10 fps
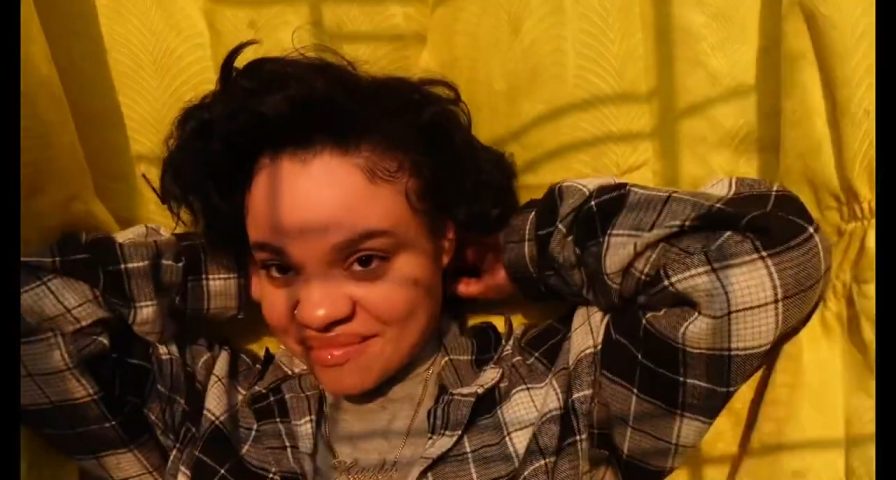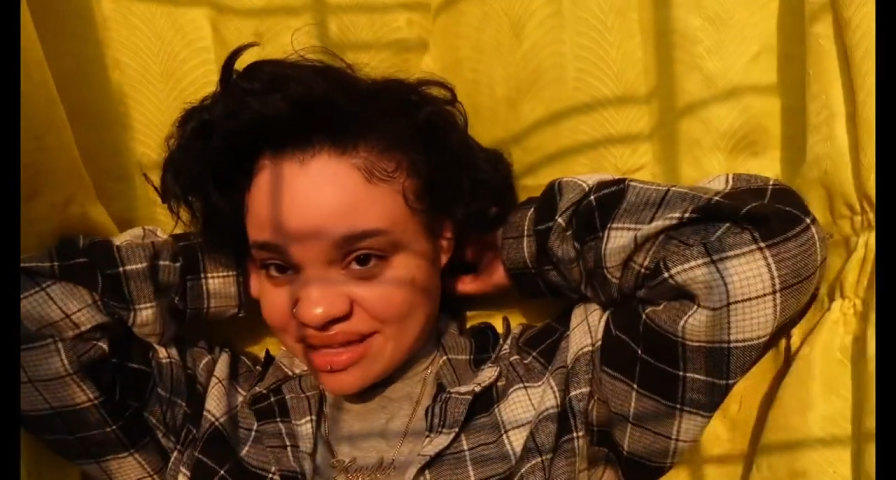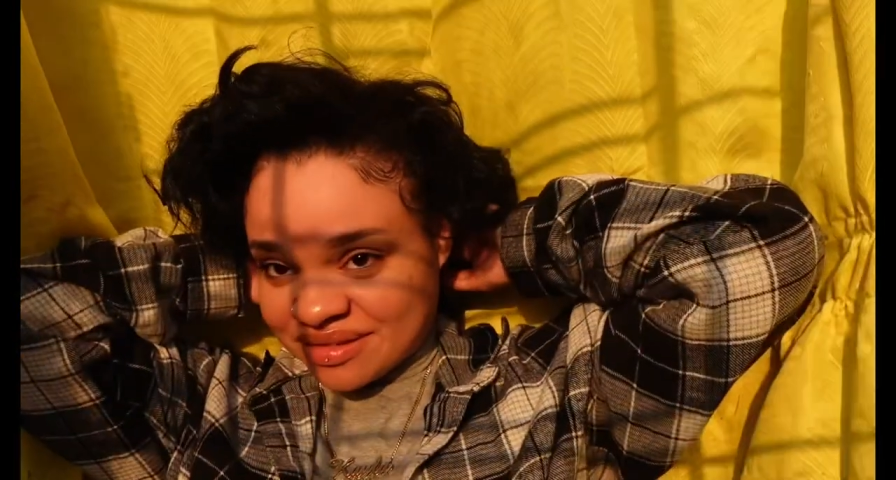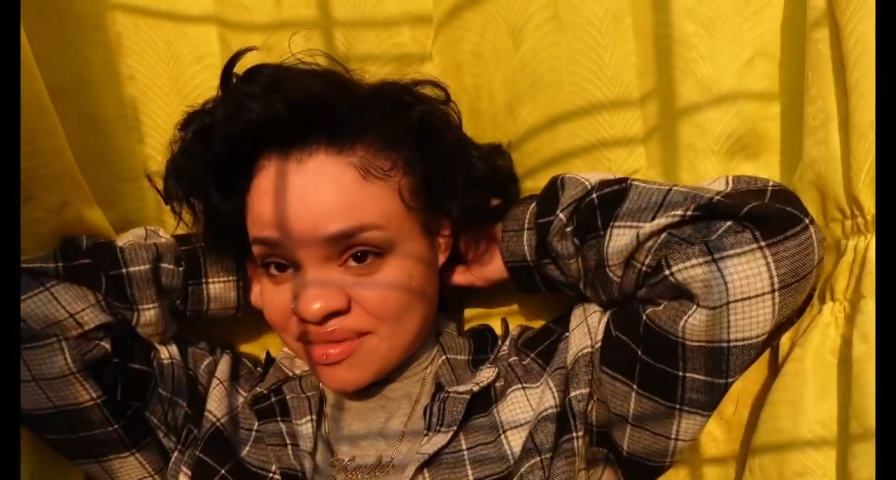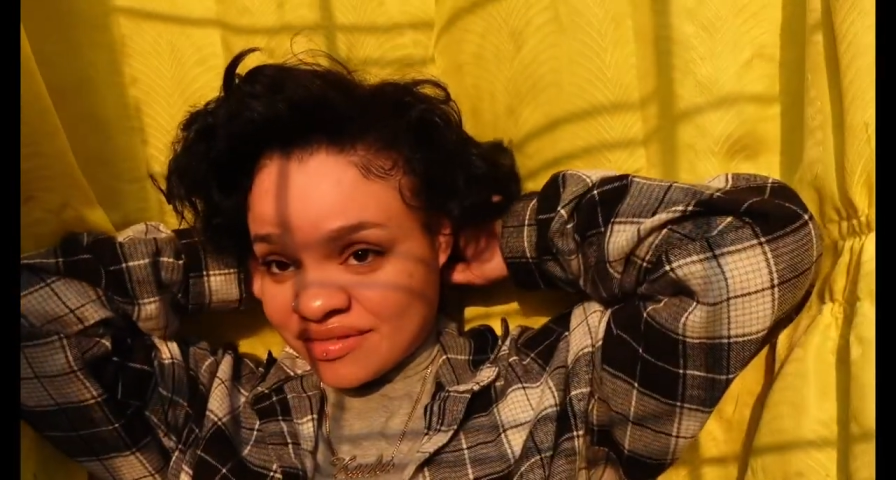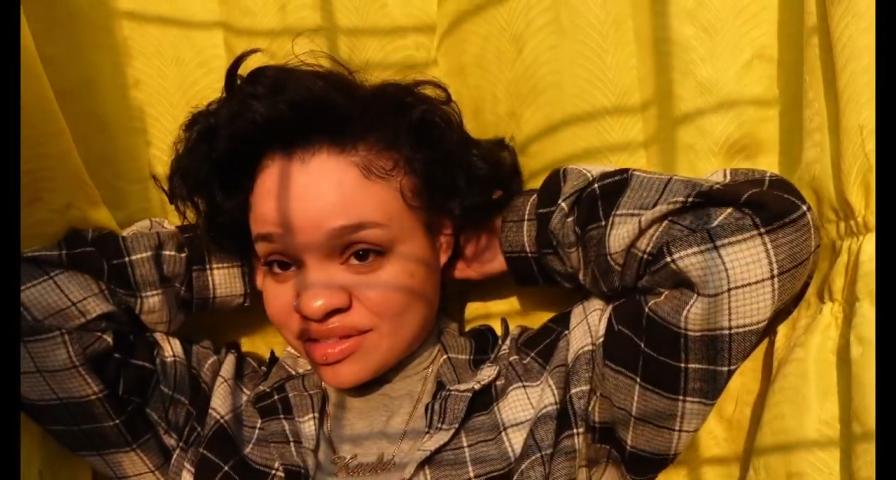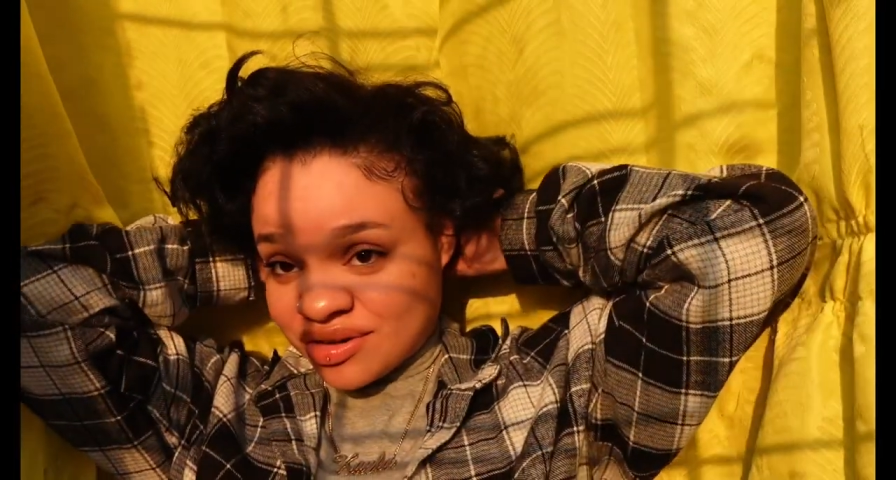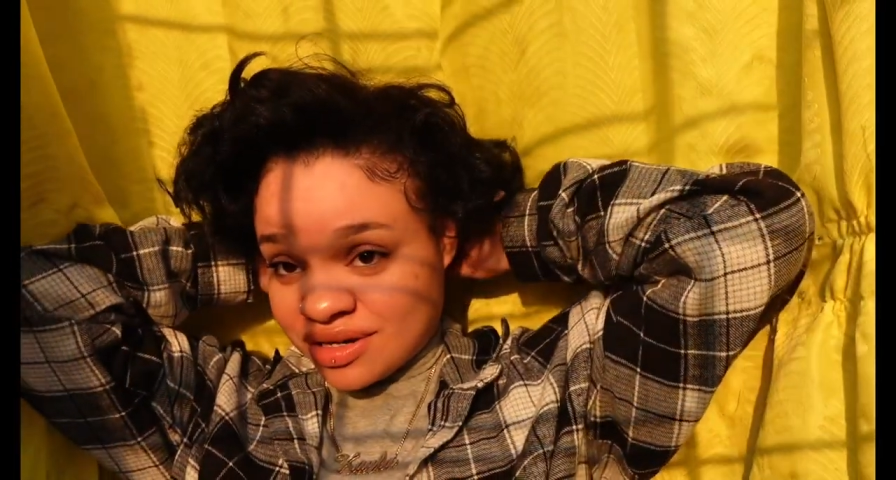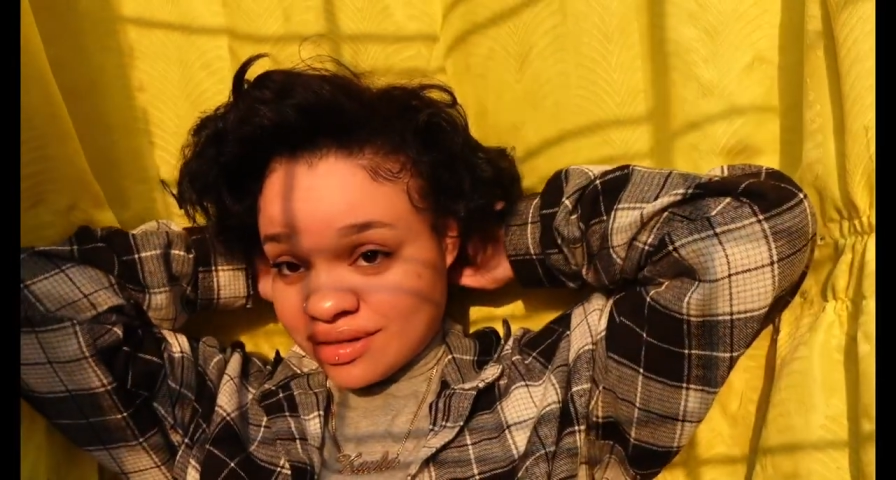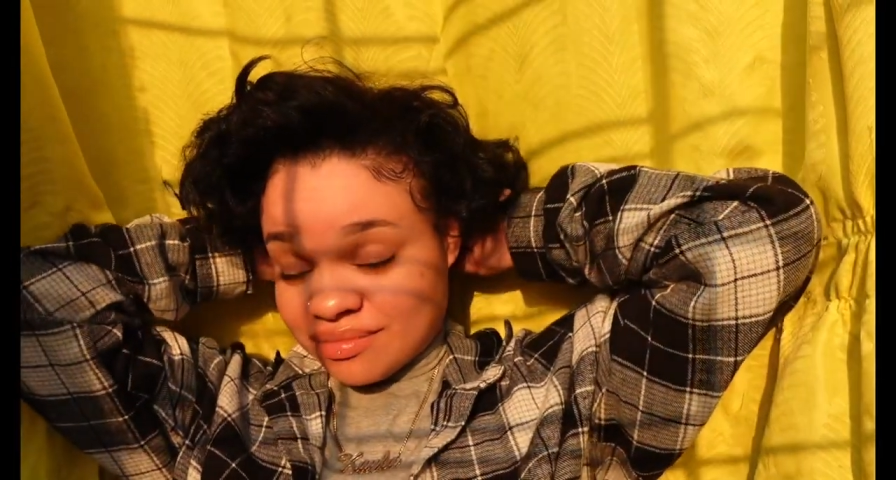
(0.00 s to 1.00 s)
acting my
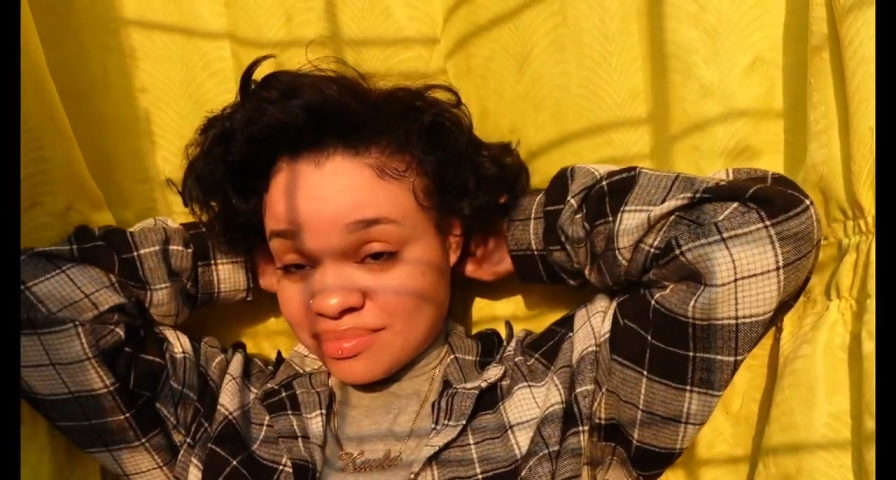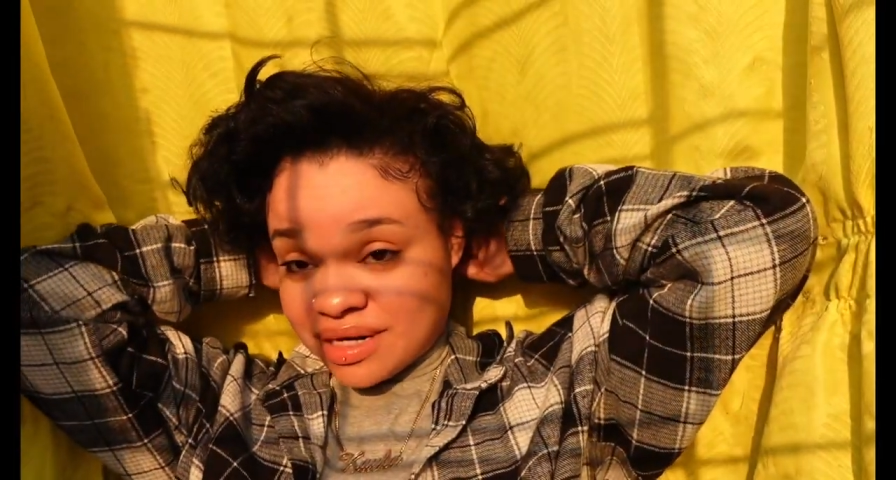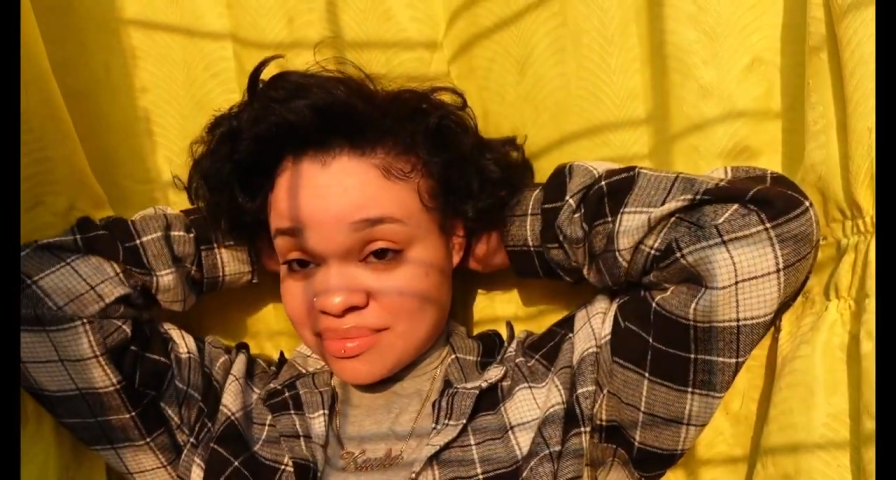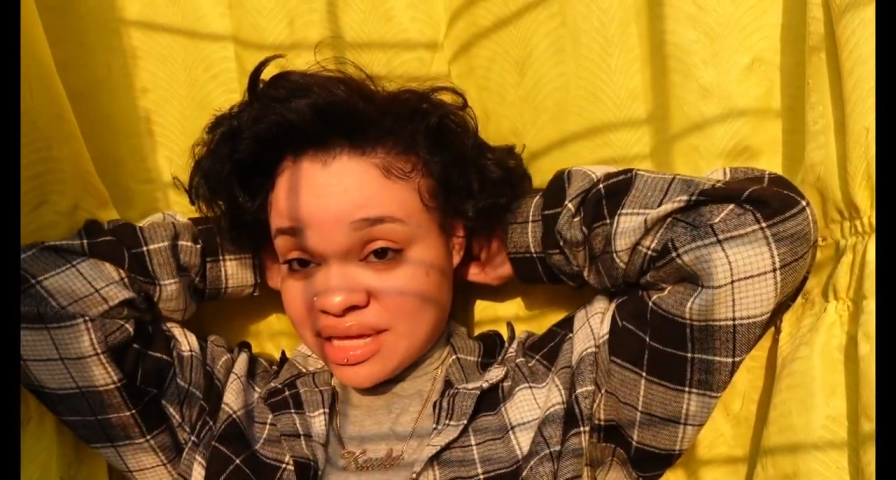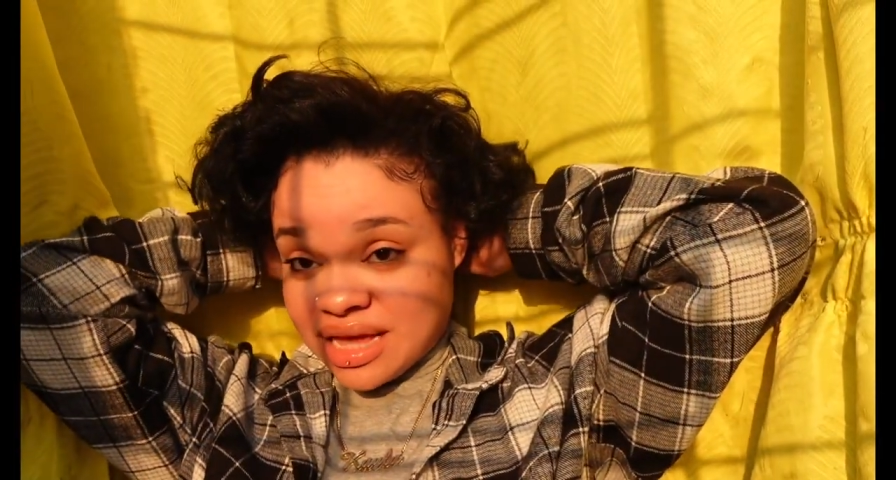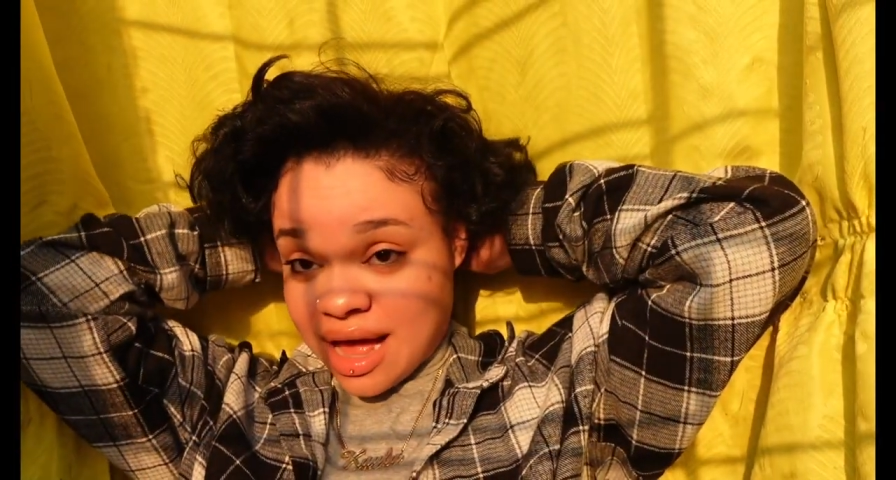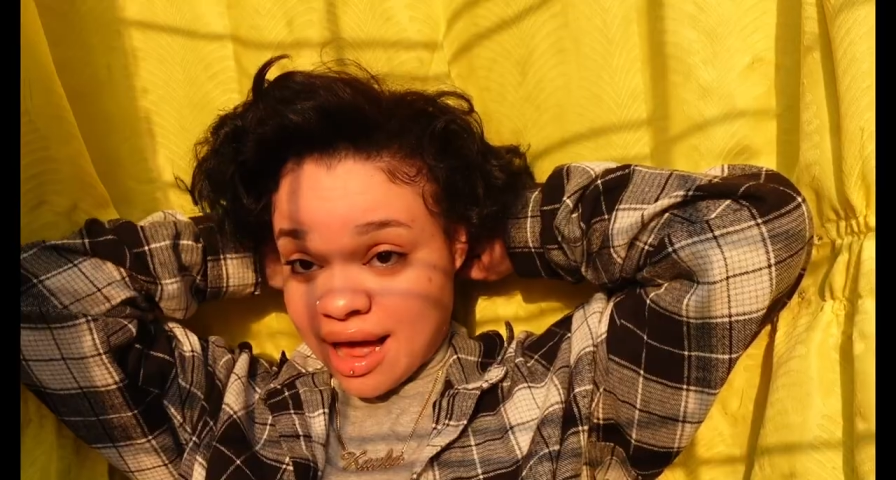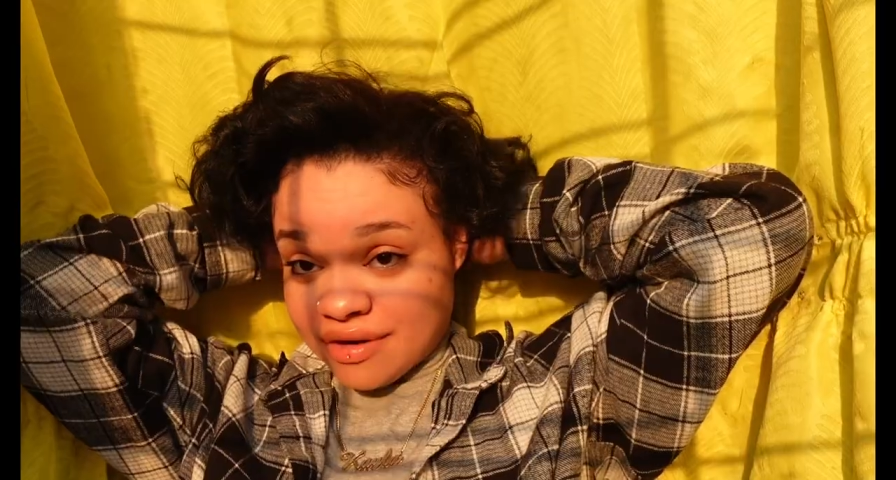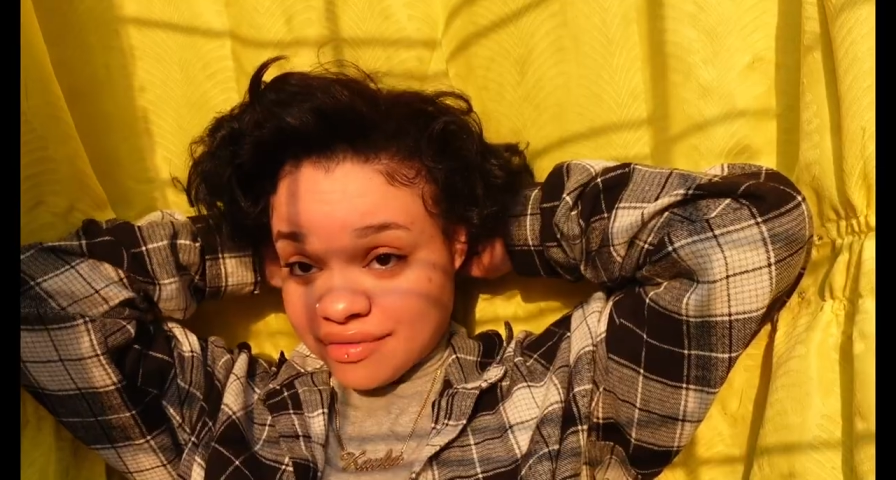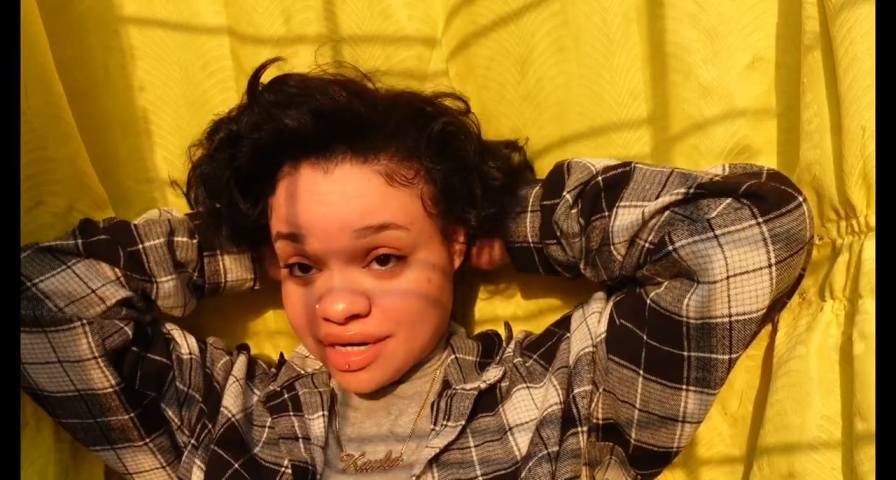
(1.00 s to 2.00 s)
retarded, but I'm getting
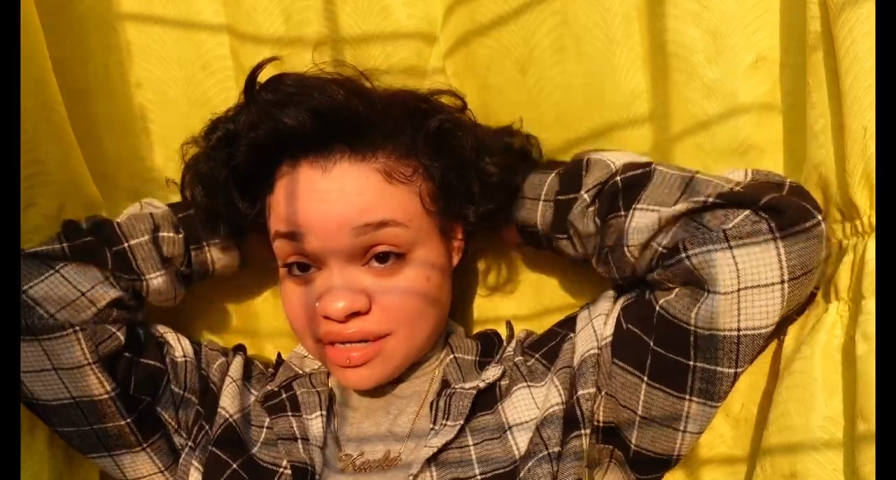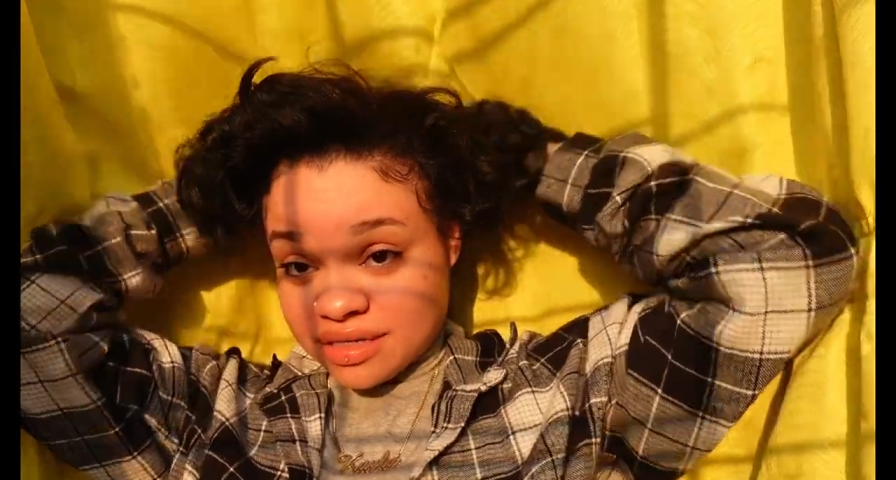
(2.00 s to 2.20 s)
hot already.